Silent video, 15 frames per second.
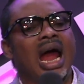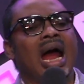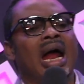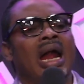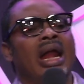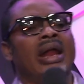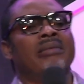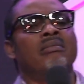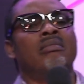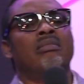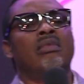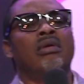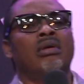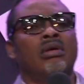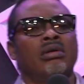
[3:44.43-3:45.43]
And the
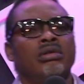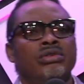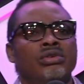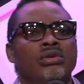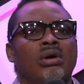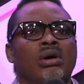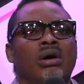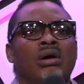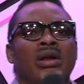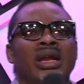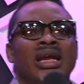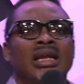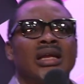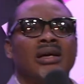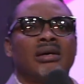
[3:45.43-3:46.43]
more you
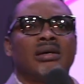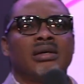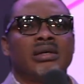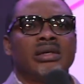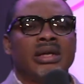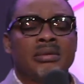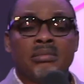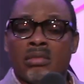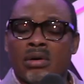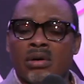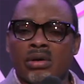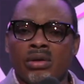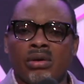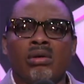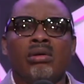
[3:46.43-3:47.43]
connect God, the more
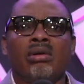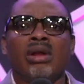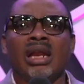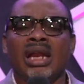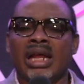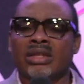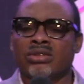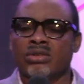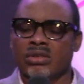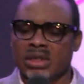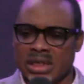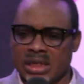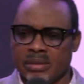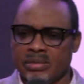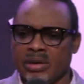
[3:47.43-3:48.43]
you relate to
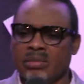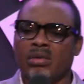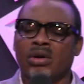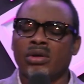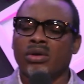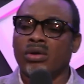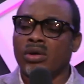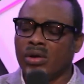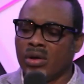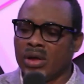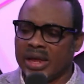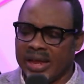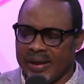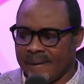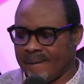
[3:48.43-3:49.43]
Him, the more you know
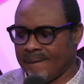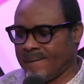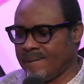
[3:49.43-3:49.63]
Him,